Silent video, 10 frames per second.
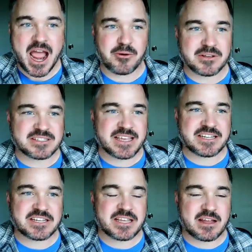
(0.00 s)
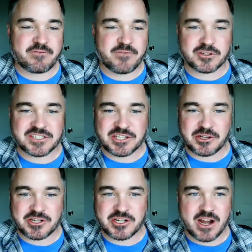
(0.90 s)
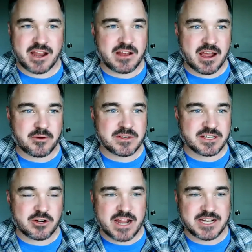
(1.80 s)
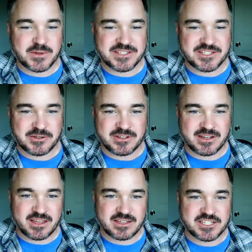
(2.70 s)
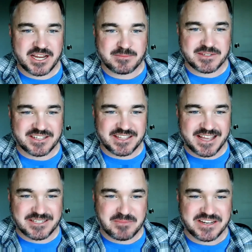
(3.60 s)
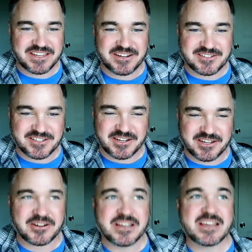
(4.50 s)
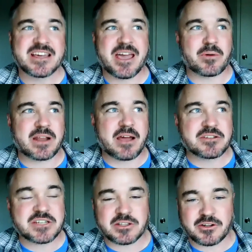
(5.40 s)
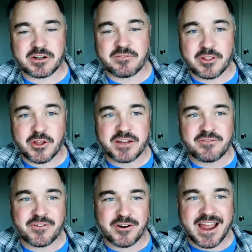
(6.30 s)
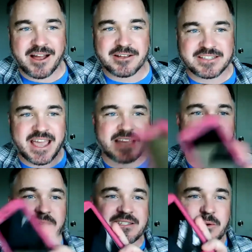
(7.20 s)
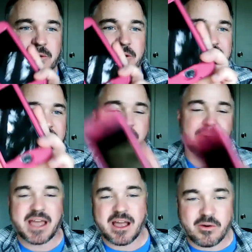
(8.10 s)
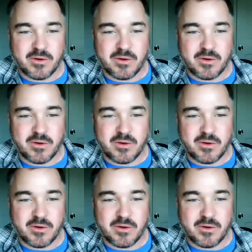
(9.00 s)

I will say, just uh, full disclosure, I, I was a graduate student in James's class many years ago. And when I was just looking, looking for a house, I had my Soils app out.